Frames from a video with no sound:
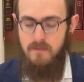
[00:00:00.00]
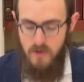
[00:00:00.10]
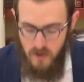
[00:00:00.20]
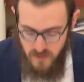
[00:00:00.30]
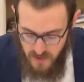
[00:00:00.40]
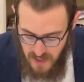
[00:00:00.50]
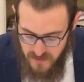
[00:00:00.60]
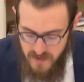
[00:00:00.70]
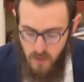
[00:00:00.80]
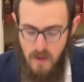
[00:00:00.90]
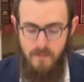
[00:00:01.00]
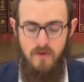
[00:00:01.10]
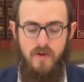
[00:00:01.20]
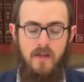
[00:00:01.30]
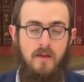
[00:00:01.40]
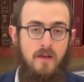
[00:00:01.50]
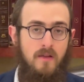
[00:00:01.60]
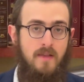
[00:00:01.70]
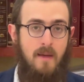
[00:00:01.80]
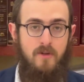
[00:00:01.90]
also can't sell weaponry,
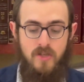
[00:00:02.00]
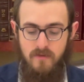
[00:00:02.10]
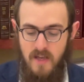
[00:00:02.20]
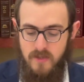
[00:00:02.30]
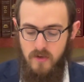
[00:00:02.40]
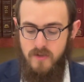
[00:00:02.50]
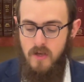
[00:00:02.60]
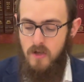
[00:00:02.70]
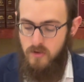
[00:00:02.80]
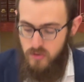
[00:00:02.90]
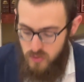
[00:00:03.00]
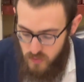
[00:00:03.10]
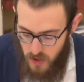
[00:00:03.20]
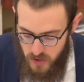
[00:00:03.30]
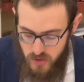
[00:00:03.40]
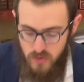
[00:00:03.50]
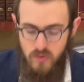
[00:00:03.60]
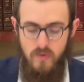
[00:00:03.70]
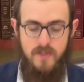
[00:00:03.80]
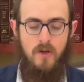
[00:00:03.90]
damaging vessels, to a Jew
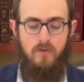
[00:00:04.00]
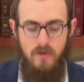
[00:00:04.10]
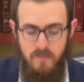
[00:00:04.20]
who is known to